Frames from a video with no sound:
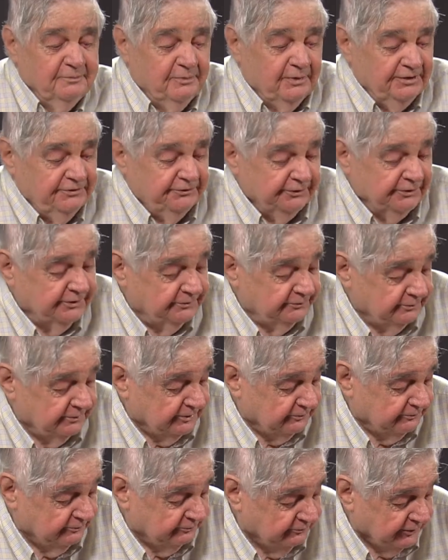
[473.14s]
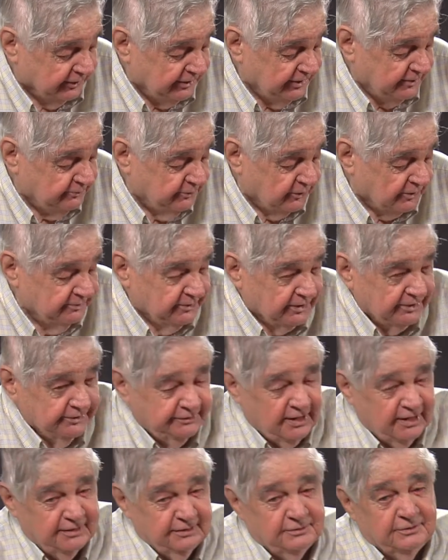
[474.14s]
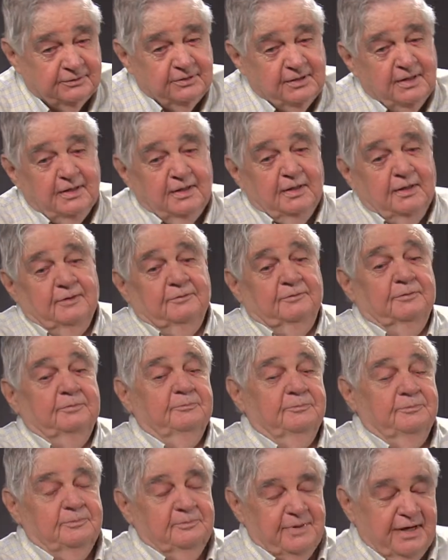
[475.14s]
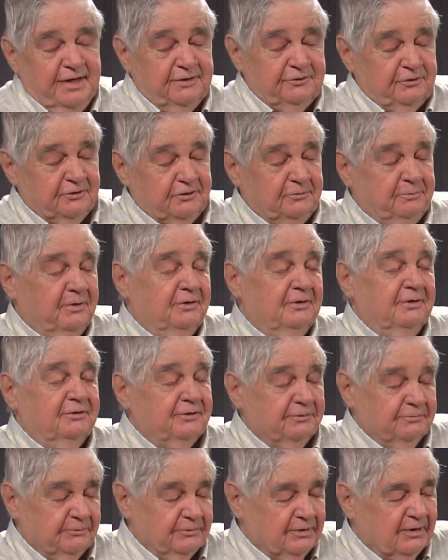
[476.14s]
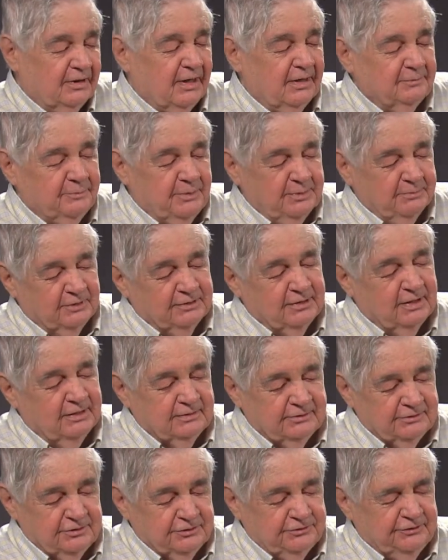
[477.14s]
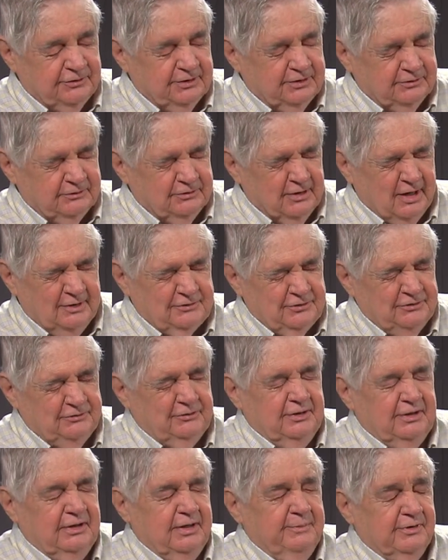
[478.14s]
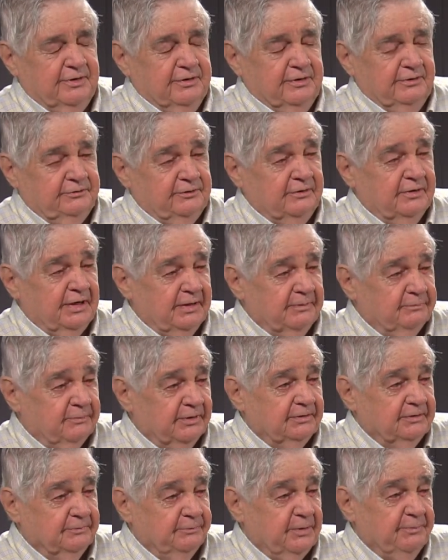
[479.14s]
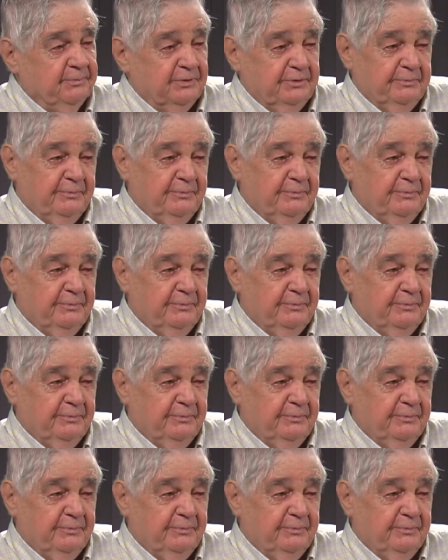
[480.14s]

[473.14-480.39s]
policing is very important, because I know from past experience that a lot of people, not just the immigrants, all right, but the people who've